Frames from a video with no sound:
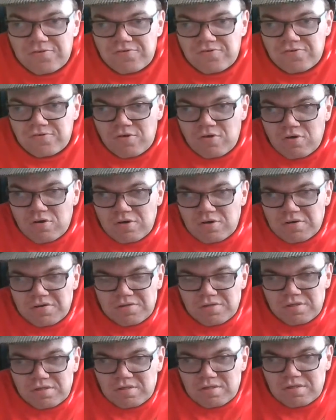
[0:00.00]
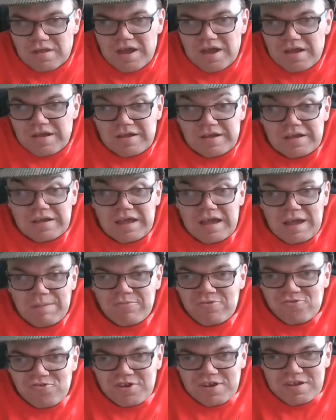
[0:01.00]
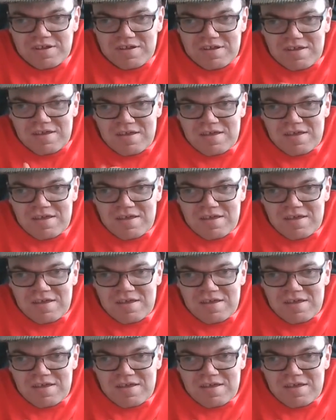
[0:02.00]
Chuck's chemistry